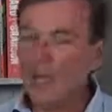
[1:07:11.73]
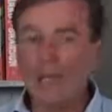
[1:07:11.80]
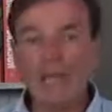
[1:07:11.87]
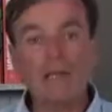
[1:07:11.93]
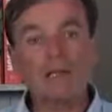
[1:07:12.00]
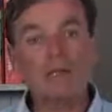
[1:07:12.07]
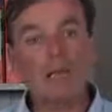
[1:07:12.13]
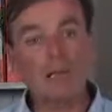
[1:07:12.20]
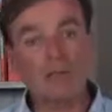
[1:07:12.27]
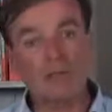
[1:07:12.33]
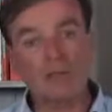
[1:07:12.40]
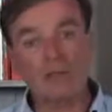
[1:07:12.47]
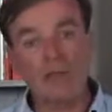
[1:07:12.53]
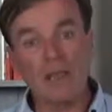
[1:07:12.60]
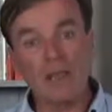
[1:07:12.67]
And I was able
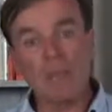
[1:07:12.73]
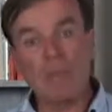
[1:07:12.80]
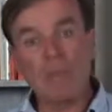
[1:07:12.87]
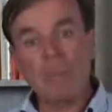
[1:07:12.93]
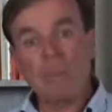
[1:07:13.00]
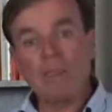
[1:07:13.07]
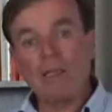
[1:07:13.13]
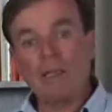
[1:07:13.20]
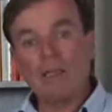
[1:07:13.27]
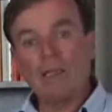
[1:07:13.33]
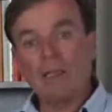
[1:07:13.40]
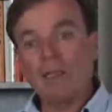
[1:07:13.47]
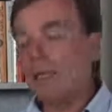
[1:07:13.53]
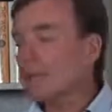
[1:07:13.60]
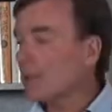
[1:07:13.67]
to then uh,
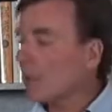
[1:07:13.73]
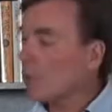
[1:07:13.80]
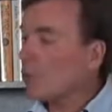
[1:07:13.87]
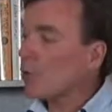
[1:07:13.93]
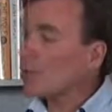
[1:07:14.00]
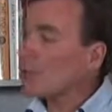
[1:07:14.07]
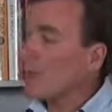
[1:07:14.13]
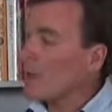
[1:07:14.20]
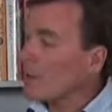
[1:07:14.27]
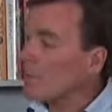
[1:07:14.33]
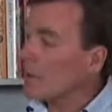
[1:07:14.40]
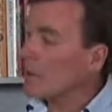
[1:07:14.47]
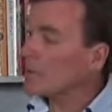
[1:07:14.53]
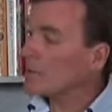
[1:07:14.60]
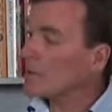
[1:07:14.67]
take that product to other
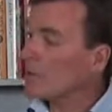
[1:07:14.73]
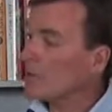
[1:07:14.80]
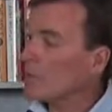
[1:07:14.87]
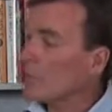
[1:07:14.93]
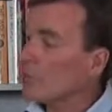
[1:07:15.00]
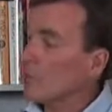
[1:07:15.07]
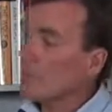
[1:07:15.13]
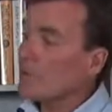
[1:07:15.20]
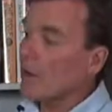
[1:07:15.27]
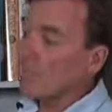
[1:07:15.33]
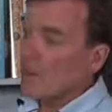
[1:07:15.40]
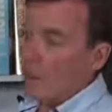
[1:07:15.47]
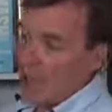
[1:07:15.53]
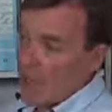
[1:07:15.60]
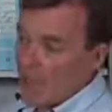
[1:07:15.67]
people and say, look what I've done
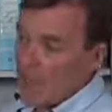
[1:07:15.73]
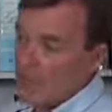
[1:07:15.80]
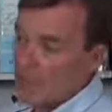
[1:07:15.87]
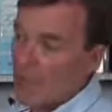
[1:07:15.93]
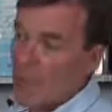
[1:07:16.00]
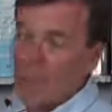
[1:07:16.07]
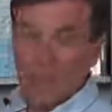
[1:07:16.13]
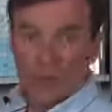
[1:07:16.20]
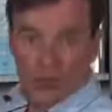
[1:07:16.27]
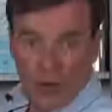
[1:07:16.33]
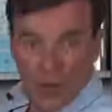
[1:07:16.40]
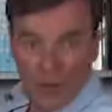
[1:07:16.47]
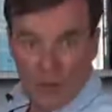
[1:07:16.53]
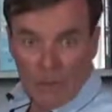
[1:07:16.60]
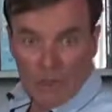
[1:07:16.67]
for him as a
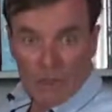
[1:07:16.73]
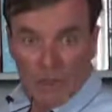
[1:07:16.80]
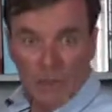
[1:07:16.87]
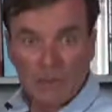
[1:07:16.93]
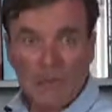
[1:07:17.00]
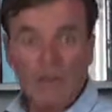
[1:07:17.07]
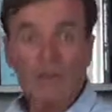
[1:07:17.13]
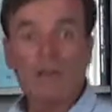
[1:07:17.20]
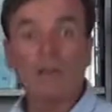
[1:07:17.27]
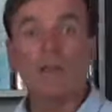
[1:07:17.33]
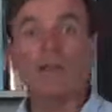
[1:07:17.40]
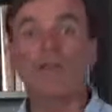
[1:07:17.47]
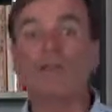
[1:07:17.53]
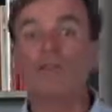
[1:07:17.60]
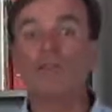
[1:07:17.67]
tradie business.
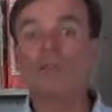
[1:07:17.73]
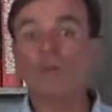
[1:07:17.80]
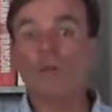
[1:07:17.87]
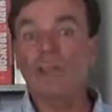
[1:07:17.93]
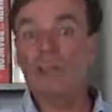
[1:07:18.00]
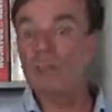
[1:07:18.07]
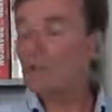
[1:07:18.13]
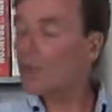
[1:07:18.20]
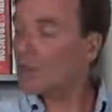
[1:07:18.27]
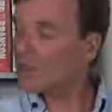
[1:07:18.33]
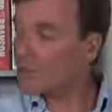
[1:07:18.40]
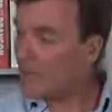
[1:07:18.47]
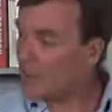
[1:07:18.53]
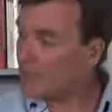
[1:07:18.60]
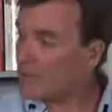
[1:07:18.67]
We can do those
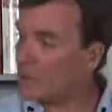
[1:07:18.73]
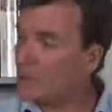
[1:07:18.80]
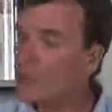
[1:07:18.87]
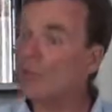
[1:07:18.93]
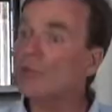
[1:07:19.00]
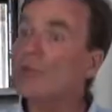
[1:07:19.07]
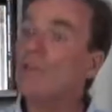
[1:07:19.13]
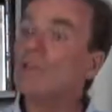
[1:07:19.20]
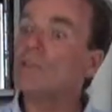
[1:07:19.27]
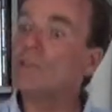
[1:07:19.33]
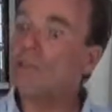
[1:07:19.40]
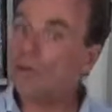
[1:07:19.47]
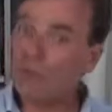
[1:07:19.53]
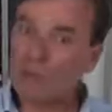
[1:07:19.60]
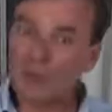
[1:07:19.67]
same things for you and you'll
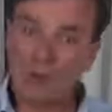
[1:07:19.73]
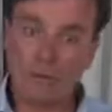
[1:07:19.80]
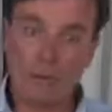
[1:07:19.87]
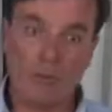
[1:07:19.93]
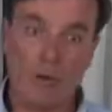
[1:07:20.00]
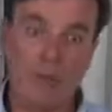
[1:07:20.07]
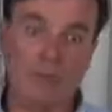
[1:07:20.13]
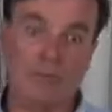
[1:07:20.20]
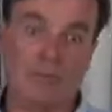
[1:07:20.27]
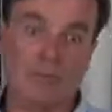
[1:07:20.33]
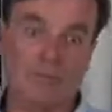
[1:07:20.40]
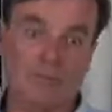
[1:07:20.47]
get a result, I promise you.